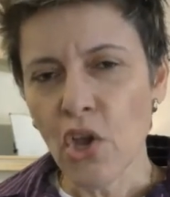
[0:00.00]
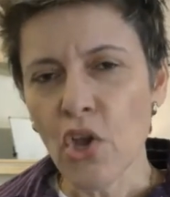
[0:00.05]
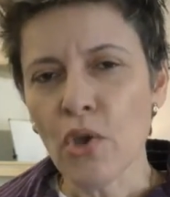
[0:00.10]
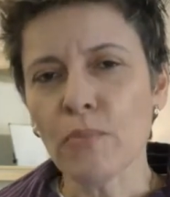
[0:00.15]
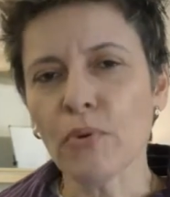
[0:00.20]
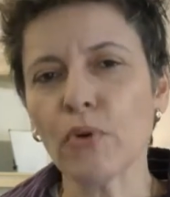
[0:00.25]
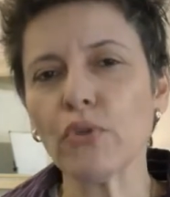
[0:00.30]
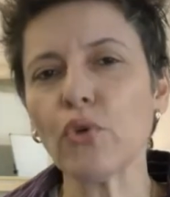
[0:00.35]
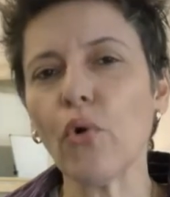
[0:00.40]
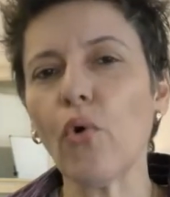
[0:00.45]

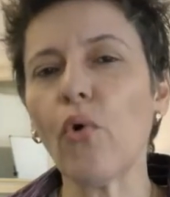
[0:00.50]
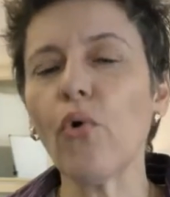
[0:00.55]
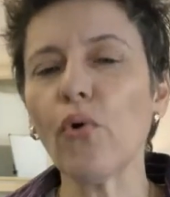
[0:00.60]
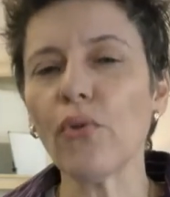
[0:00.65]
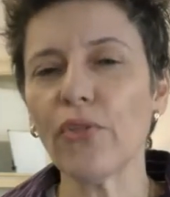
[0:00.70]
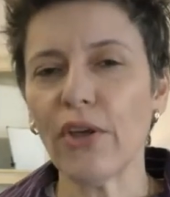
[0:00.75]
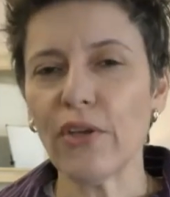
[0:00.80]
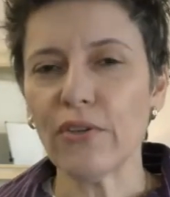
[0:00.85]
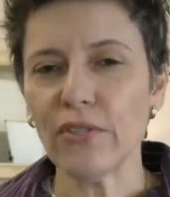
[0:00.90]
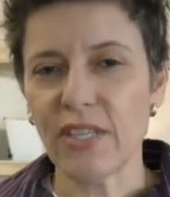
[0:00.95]
Because all
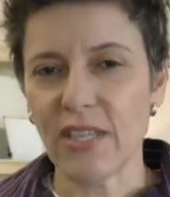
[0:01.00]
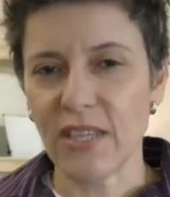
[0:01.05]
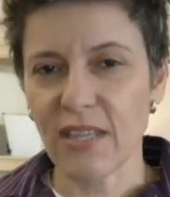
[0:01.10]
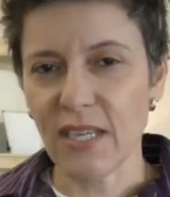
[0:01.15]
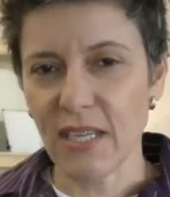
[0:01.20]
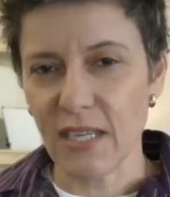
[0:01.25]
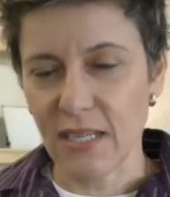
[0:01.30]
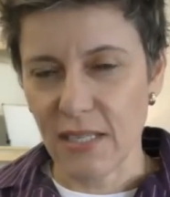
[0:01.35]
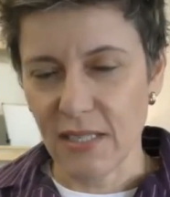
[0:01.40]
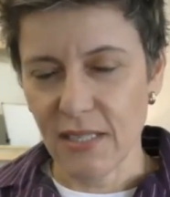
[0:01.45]
those
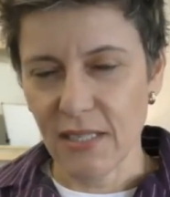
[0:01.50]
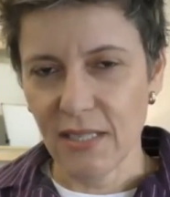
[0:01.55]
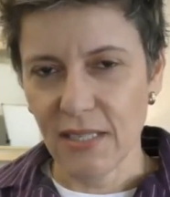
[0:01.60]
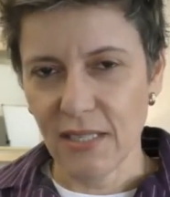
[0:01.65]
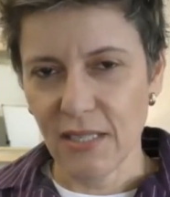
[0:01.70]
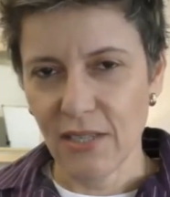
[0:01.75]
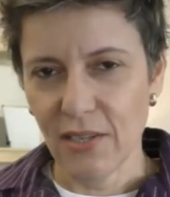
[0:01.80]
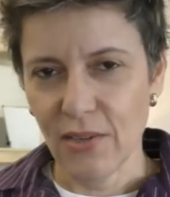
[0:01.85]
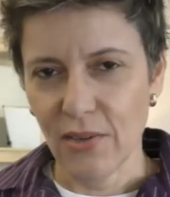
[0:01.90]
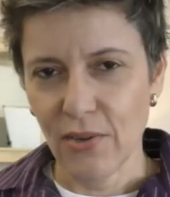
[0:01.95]

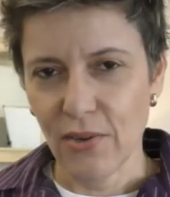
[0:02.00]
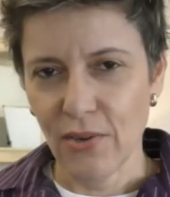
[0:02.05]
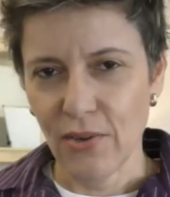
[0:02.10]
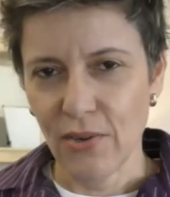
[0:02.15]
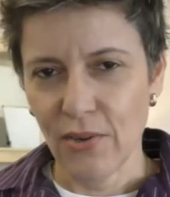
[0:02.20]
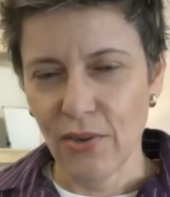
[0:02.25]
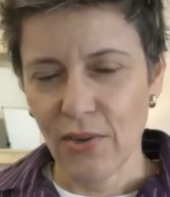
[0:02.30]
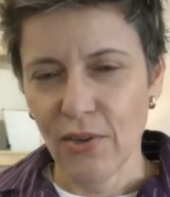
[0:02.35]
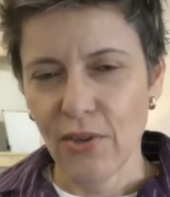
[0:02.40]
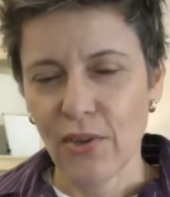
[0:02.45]
things,
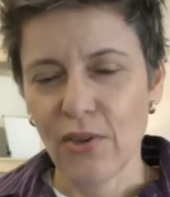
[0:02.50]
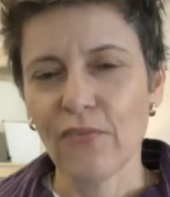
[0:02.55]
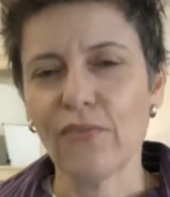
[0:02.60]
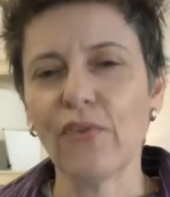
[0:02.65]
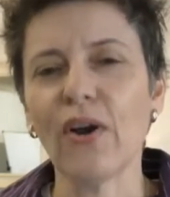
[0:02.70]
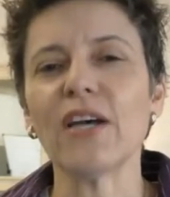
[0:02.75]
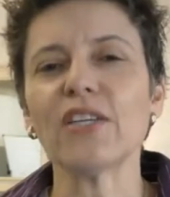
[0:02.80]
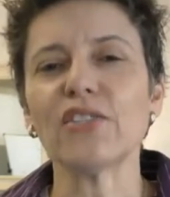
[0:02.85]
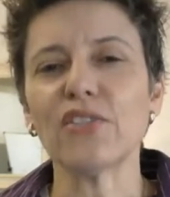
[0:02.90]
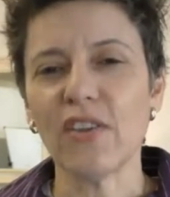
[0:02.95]

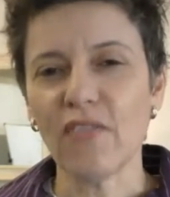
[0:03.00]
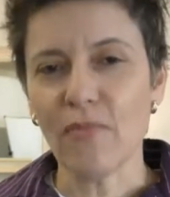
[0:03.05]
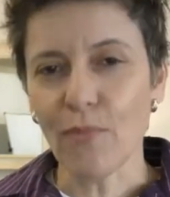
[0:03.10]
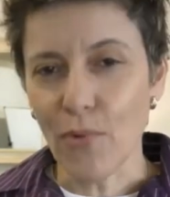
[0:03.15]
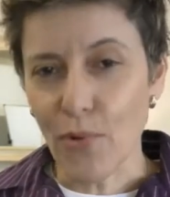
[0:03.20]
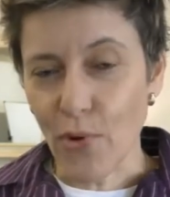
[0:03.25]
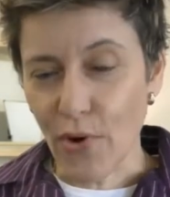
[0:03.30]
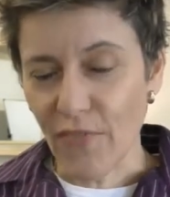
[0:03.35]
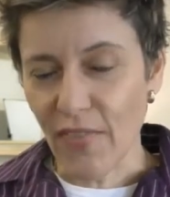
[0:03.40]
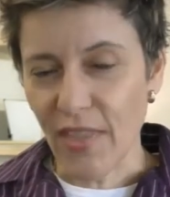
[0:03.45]
for us to have
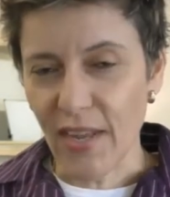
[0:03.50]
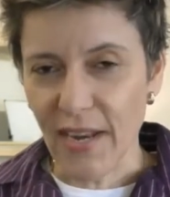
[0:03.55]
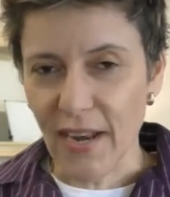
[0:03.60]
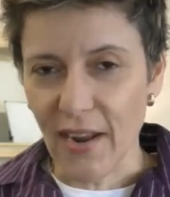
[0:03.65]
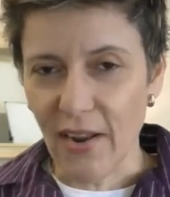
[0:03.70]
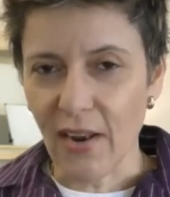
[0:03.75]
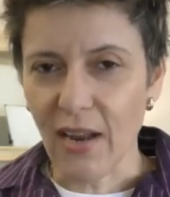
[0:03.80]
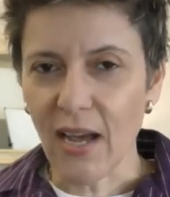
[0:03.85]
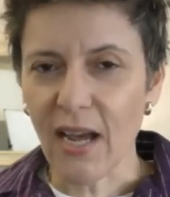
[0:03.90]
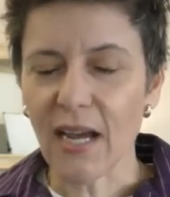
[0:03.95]
more of that in
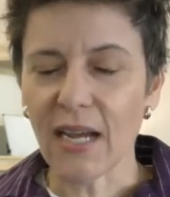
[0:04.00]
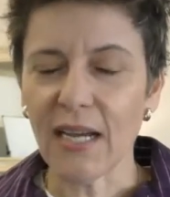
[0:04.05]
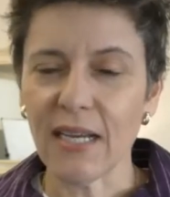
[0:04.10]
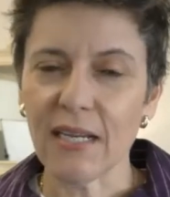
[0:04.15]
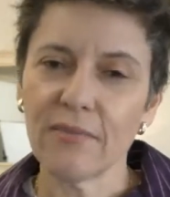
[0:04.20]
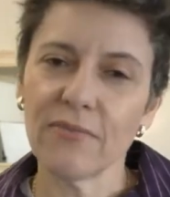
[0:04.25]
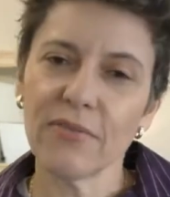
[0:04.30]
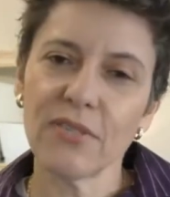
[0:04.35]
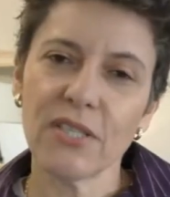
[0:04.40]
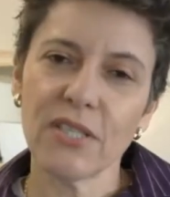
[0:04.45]
our
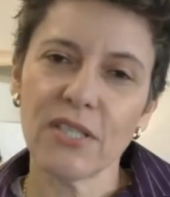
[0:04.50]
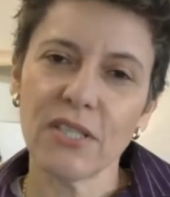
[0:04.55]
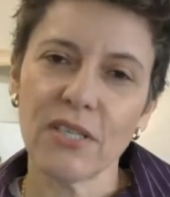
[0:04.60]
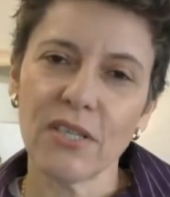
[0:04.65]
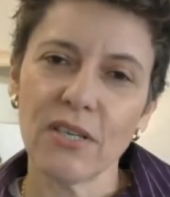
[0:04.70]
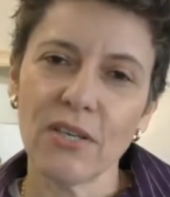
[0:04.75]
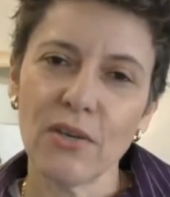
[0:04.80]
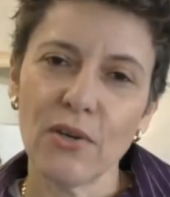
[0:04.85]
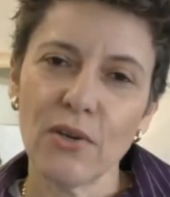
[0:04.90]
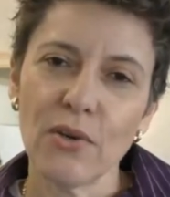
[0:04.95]
lives,
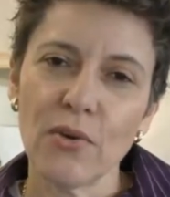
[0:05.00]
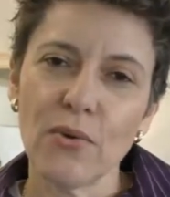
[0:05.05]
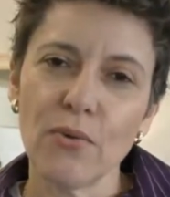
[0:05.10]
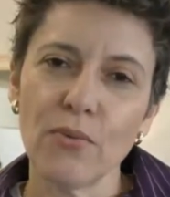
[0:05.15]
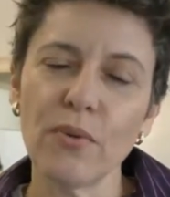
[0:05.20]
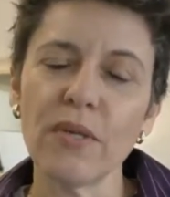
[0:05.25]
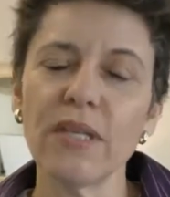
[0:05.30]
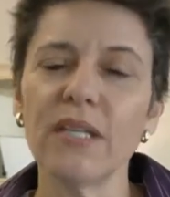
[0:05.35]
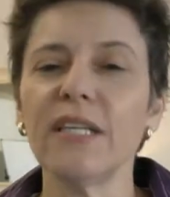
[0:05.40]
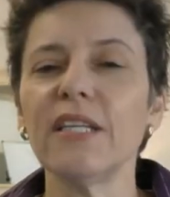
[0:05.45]

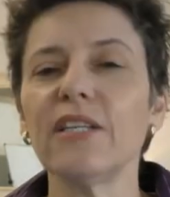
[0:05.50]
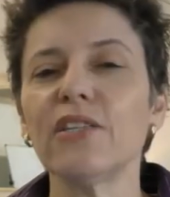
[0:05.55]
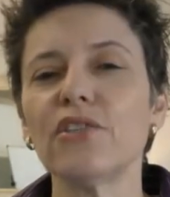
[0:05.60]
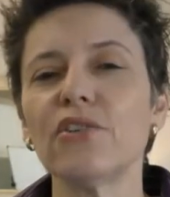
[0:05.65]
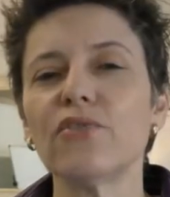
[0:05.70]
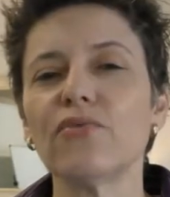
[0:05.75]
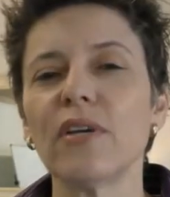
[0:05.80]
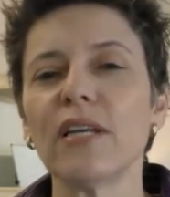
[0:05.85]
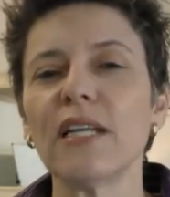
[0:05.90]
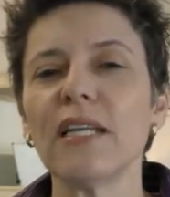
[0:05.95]
we need
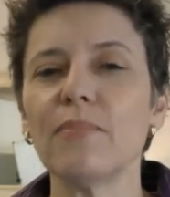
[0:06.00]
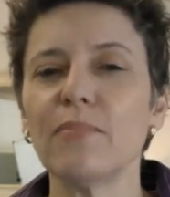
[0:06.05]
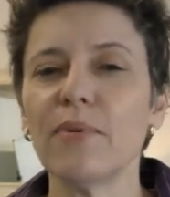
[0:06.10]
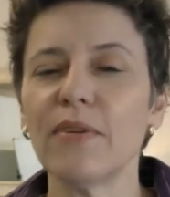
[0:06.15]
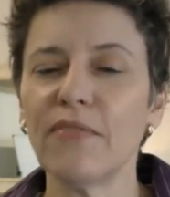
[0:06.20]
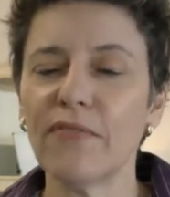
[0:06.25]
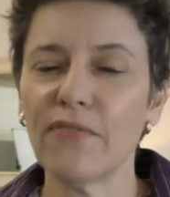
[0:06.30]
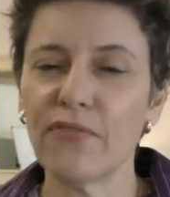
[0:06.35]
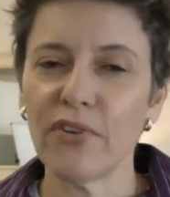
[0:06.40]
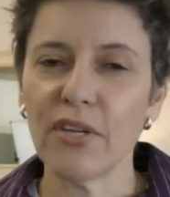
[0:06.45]
to really be
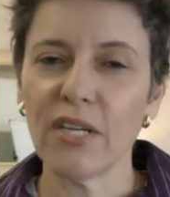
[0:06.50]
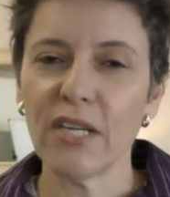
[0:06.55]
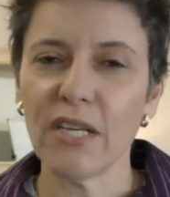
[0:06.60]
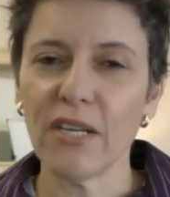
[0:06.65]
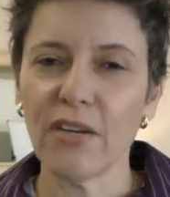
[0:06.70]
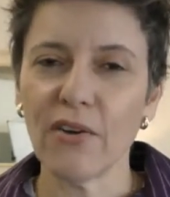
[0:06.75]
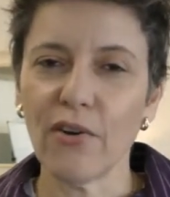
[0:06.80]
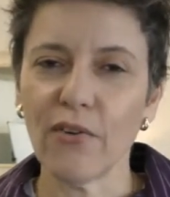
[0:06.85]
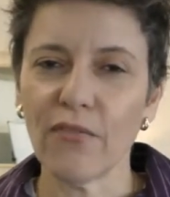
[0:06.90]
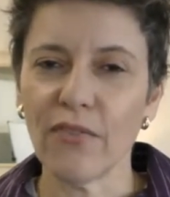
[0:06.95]

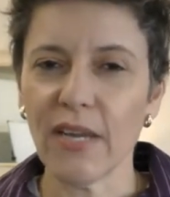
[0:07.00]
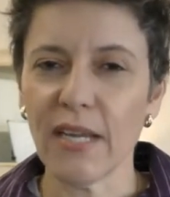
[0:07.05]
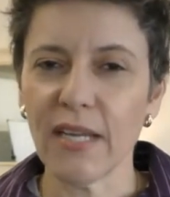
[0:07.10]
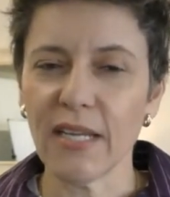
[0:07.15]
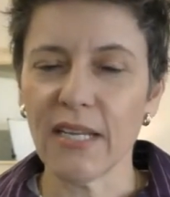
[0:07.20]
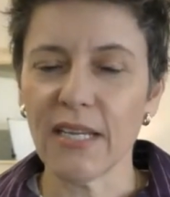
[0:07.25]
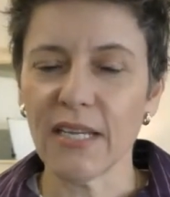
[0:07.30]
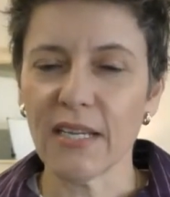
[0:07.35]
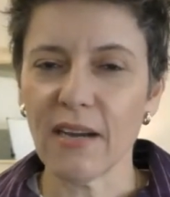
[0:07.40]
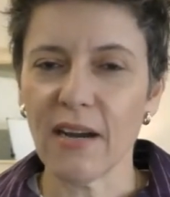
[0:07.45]
free of
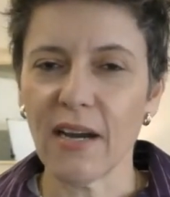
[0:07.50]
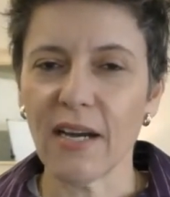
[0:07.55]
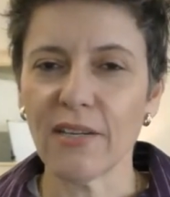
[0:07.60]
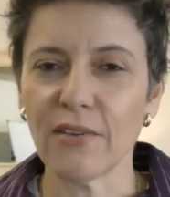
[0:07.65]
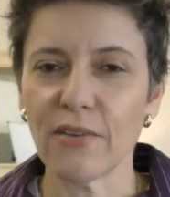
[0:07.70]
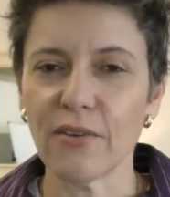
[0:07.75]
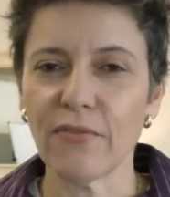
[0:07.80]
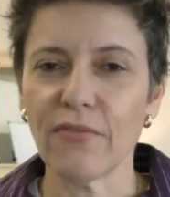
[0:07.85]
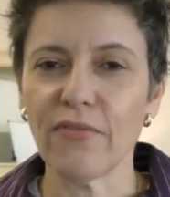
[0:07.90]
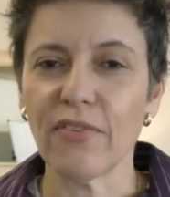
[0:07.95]
any kind
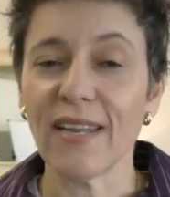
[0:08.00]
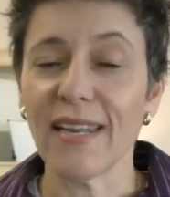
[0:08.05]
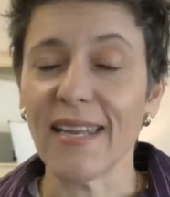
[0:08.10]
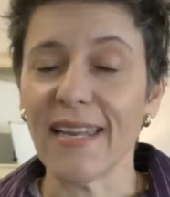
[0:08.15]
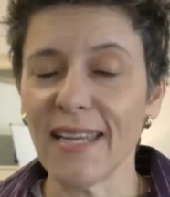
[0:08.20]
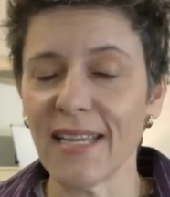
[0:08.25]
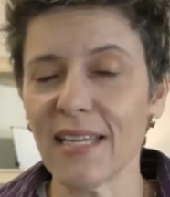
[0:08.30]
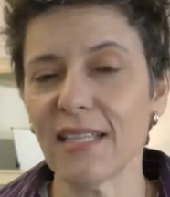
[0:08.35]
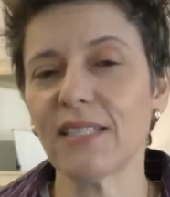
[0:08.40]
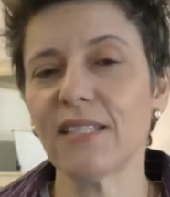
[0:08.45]
of
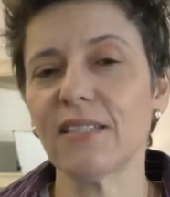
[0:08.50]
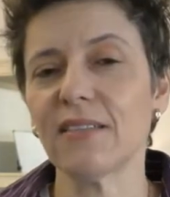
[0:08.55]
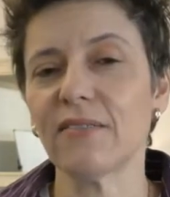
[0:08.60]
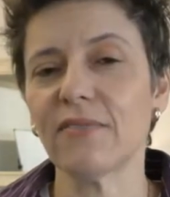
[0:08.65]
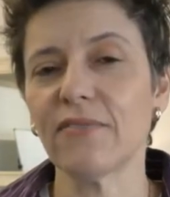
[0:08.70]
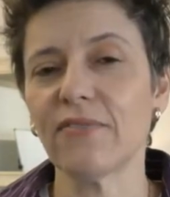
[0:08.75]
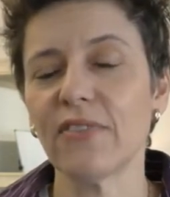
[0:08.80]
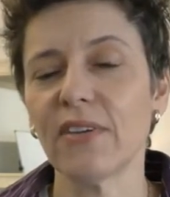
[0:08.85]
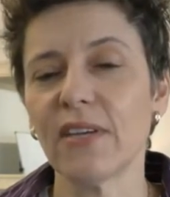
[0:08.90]
negative